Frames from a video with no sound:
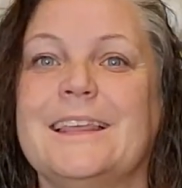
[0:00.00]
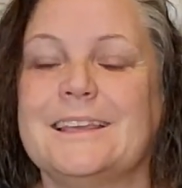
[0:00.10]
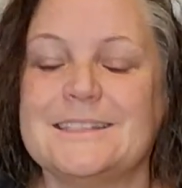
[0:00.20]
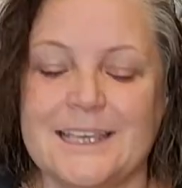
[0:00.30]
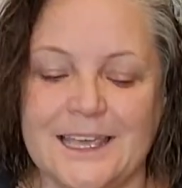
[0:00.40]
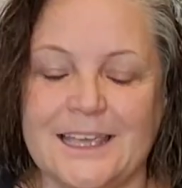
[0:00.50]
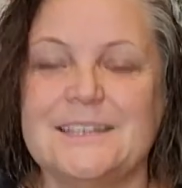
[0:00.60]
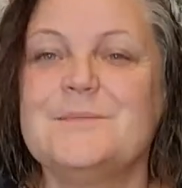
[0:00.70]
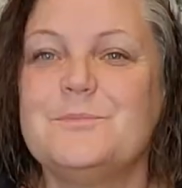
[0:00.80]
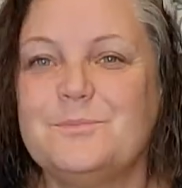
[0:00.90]
Like
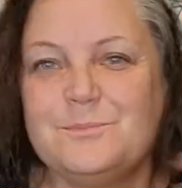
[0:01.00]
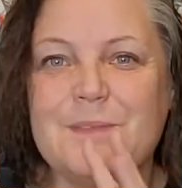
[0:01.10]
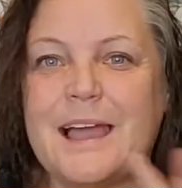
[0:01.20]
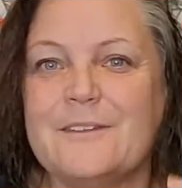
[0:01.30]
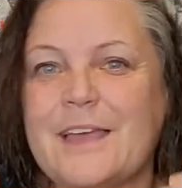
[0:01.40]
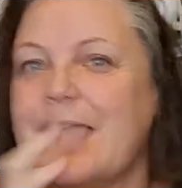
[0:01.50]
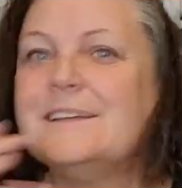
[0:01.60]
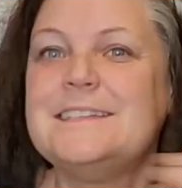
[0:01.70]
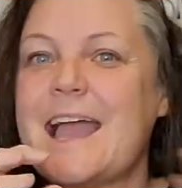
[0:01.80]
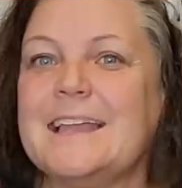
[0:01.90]
to have
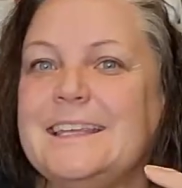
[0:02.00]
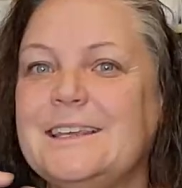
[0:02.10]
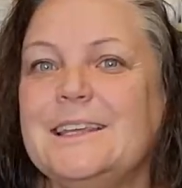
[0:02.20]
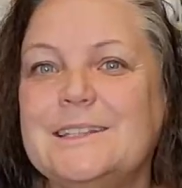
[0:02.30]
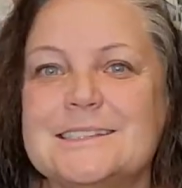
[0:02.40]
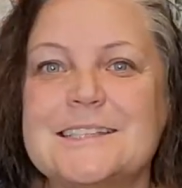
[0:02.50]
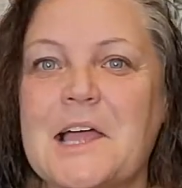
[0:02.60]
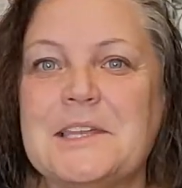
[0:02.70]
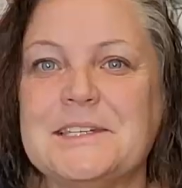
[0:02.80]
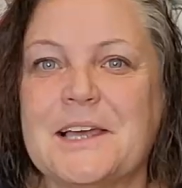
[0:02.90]
that daddy
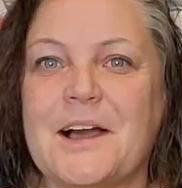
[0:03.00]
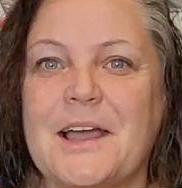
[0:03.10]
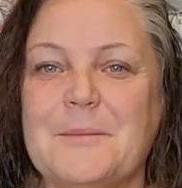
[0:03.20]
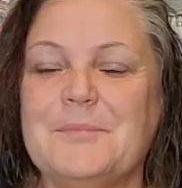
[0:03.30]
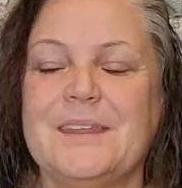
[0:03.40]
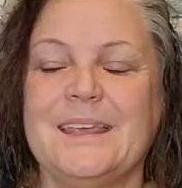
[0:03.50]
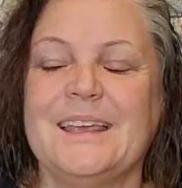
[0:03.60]
son time.